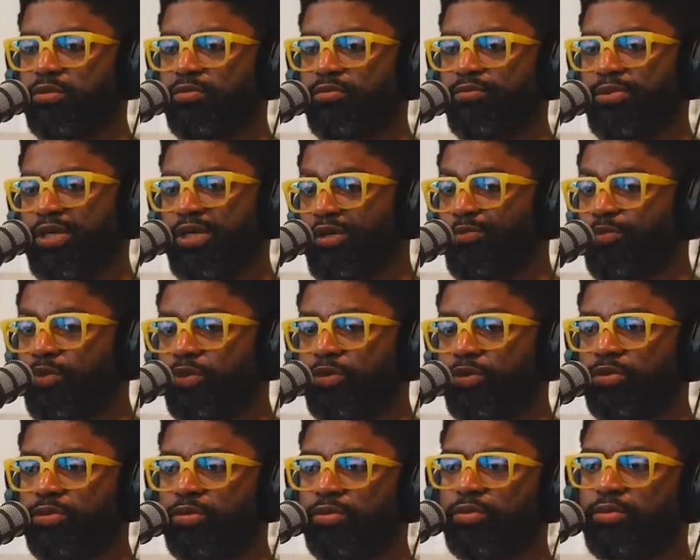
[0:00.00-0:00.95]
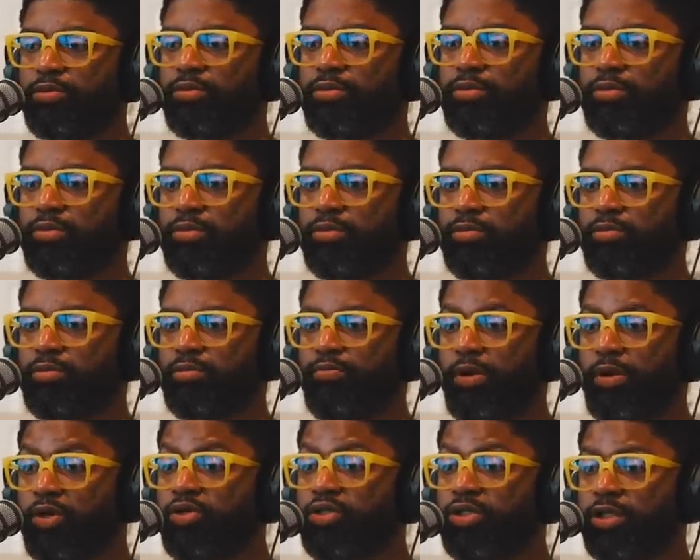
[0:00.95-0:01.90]
people
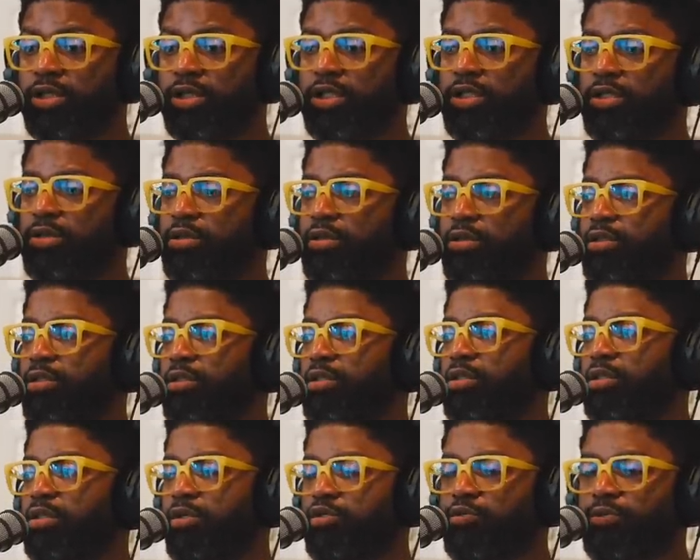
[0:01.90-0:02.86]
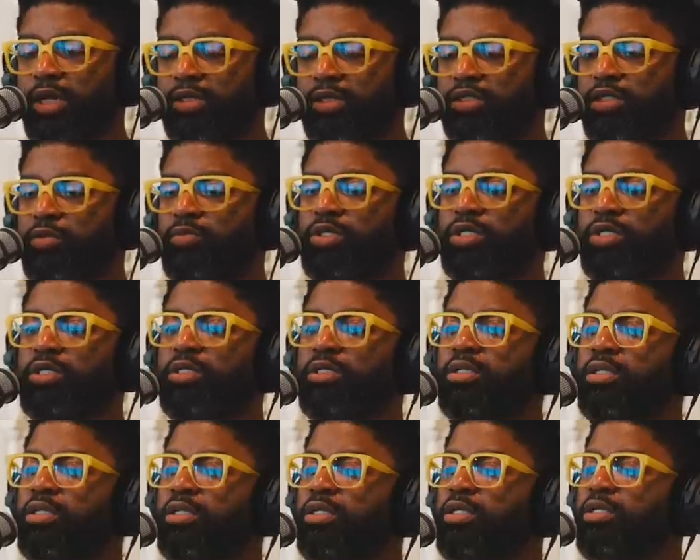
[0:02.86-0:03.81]
personally. Close proximity.
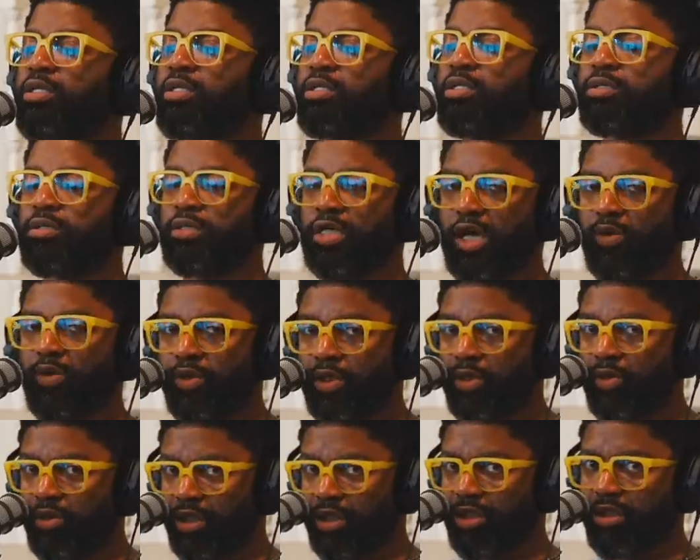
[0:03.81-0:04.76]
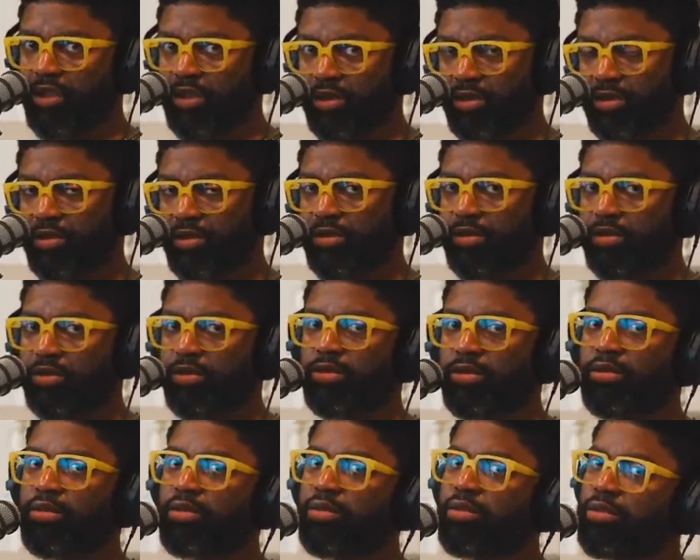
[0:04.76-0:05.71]
So now we're going to get it
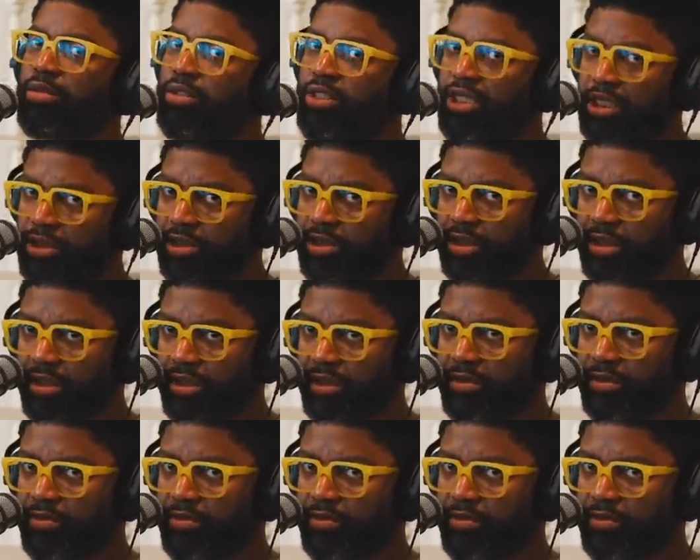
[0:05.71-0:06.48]
digitally.